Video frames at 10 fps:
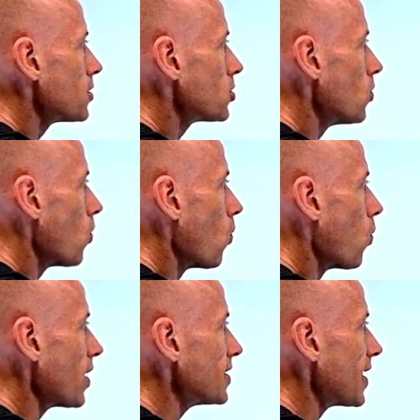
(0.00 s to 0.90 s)
So
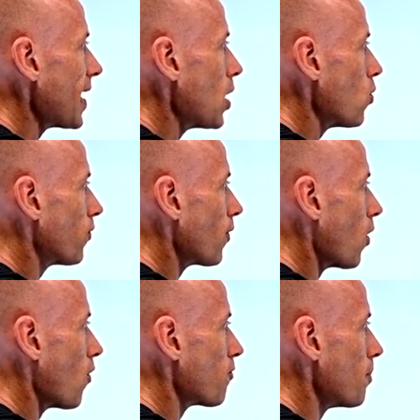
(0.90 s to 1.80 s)
what is the health
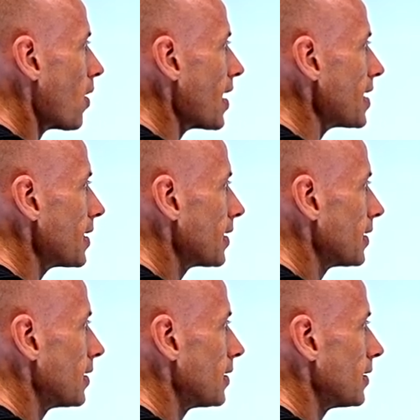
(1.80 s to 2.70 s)
of my
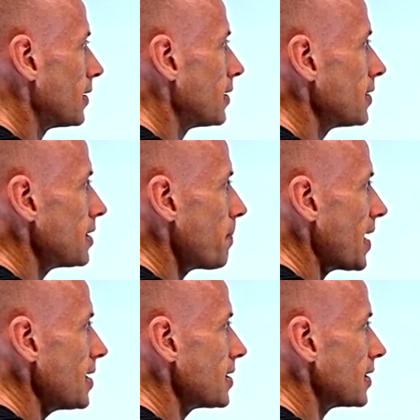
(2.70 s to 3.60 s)

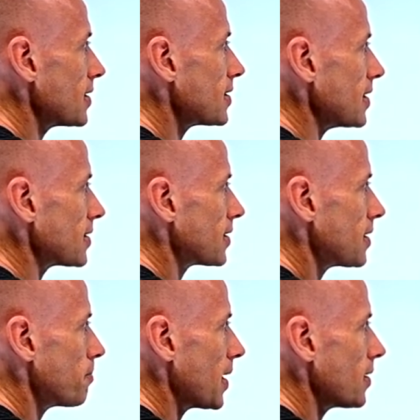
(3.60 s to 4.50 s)
dependencies?
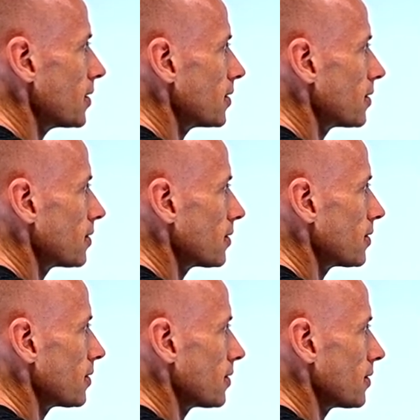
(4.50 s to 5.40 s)

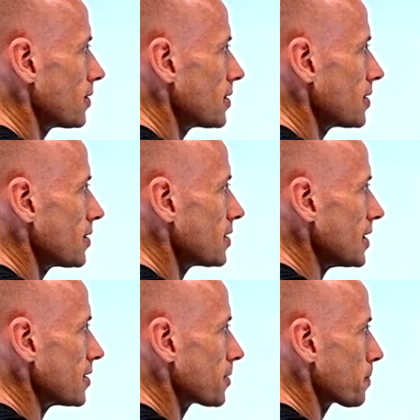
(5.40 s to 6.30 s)

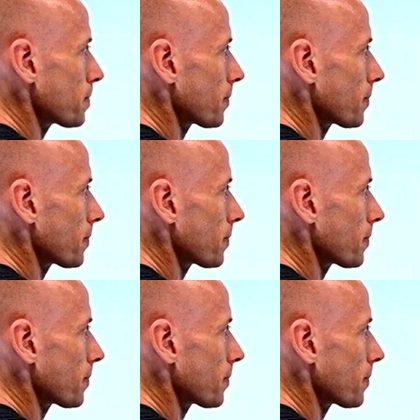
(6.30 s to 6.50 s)
Dependencies.